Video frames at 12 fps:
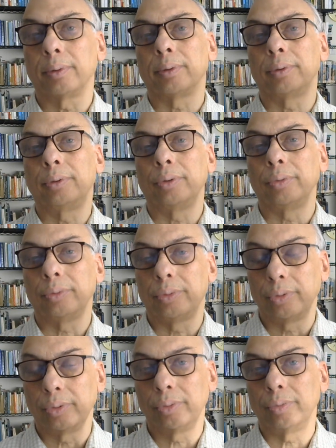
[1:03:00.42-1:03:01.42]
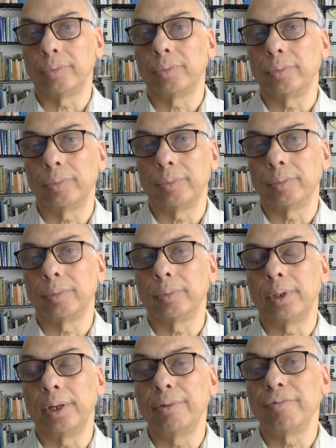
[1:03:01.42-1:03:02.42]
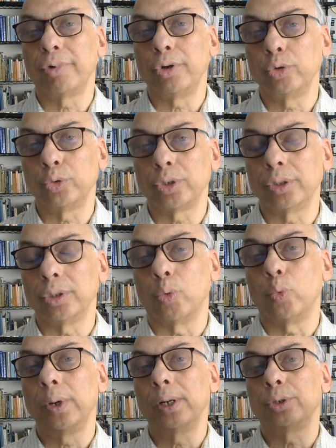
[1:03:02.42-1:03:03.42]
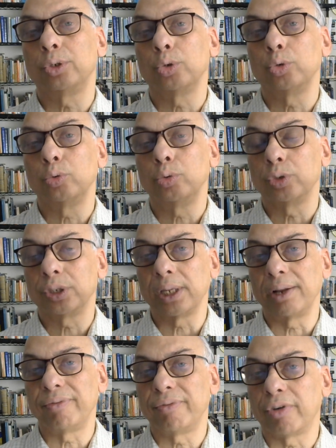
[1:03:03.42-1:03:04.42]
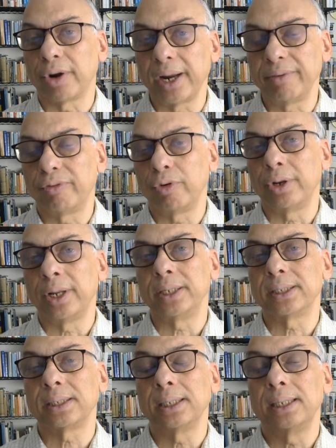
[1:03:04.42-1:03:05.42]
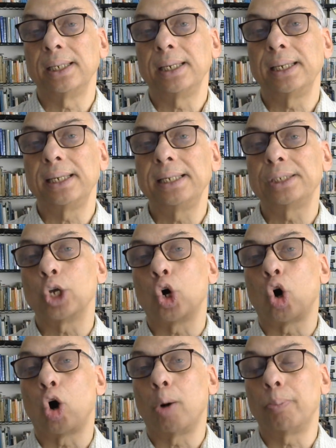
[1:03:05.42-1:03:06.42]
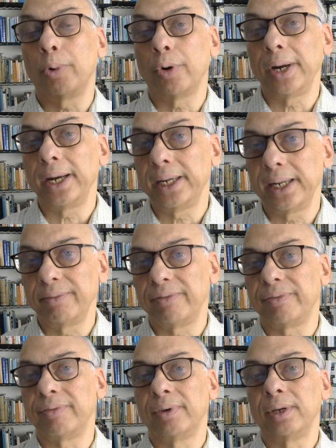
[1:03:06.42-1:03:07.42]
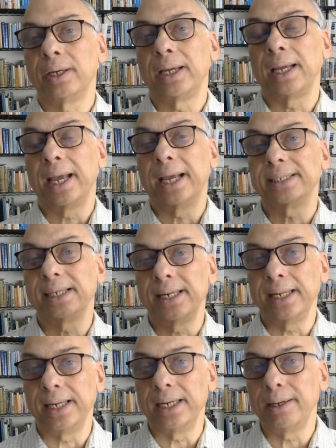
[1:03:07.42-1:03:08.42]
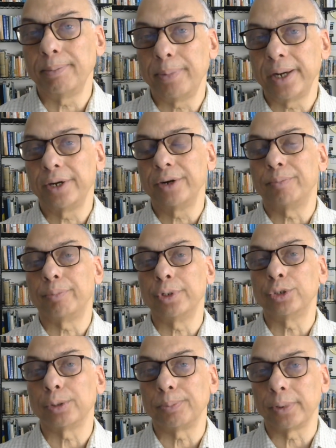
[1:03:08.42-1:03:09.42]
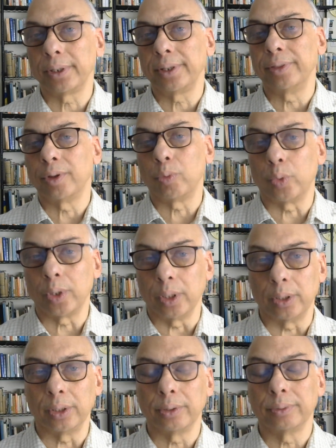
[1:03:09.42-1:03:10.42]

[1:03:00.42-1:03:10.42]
to, to involution, the will to self-forgetfulness is operative as an independent principle in the world.